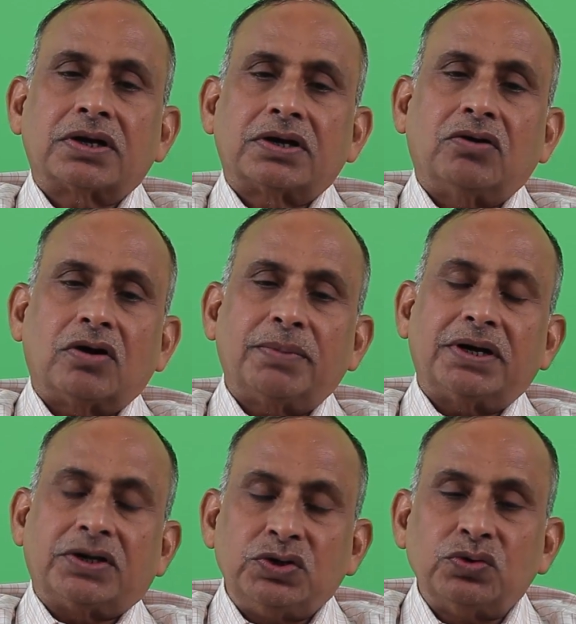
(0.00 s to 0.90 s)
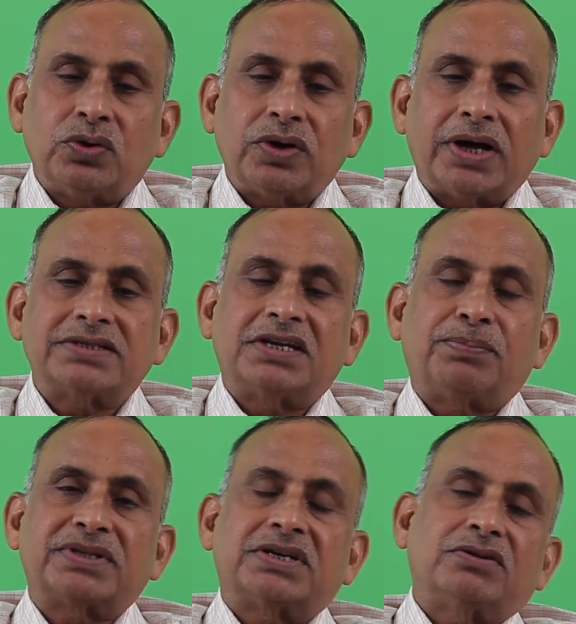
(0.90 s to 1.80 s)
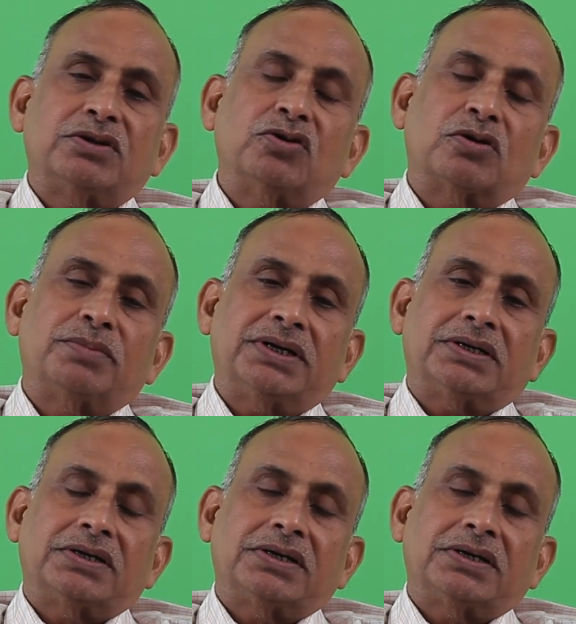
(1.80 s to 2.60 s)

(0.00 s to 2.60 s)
government, you as a representative of the government,